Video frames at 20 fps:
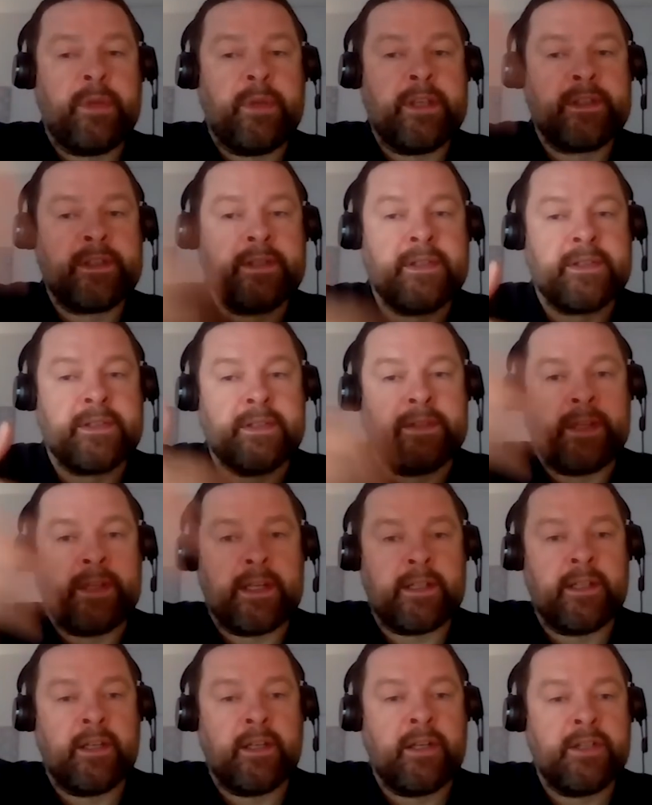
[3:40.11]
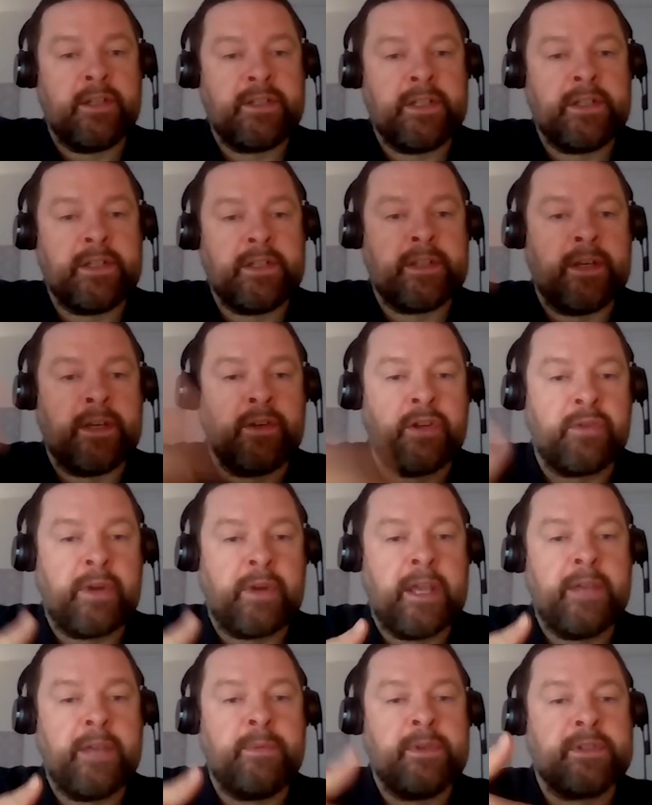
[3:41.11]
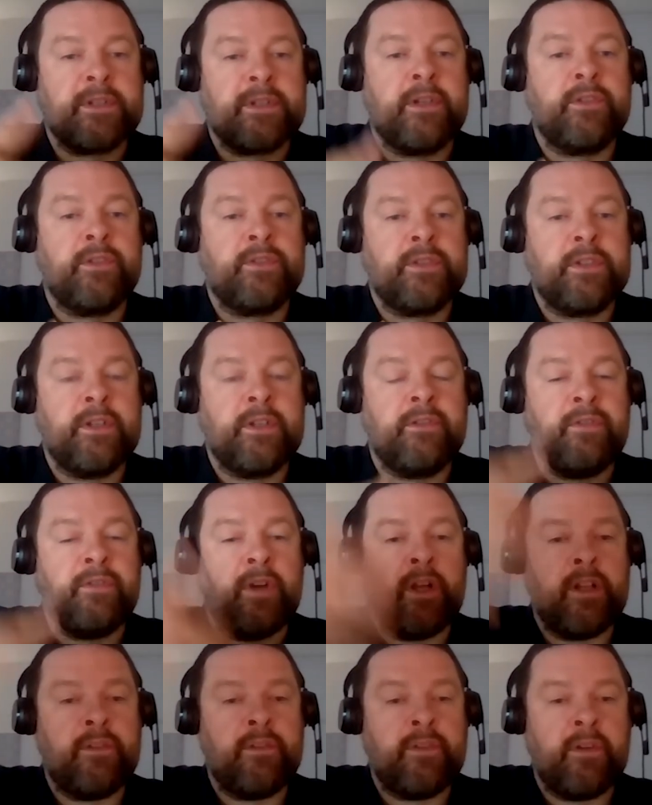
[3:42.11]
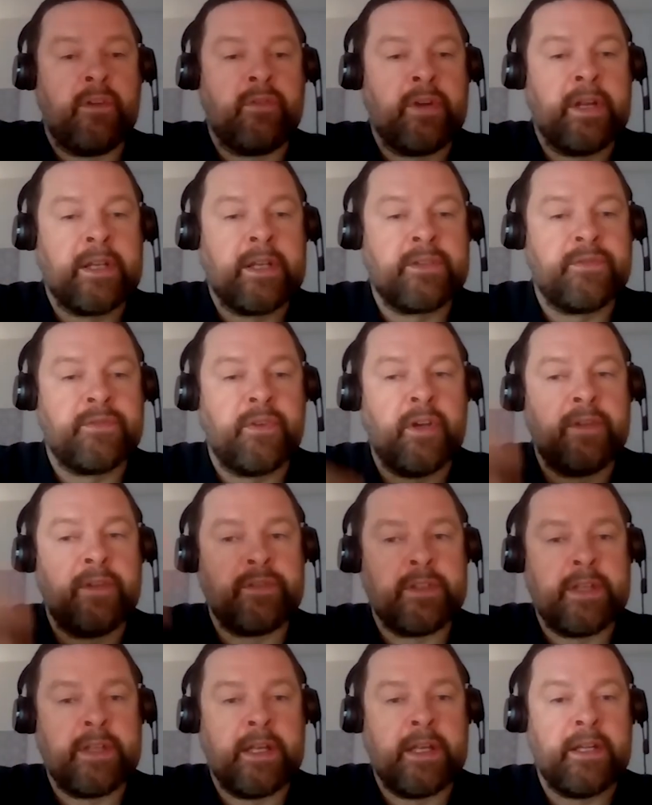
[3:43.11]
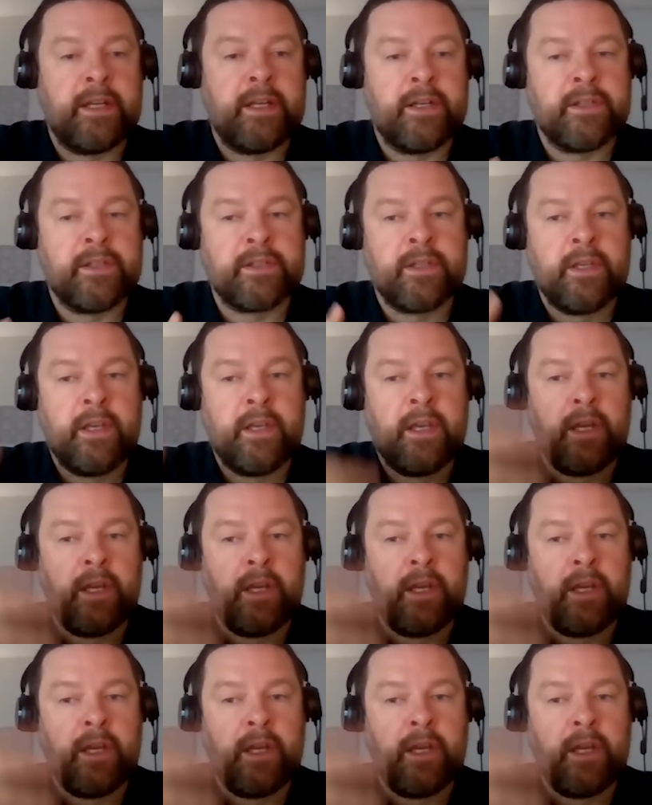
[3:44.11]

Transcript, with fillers: business and technology in Saudi Arabia is going to evolve over the next five to 10 years.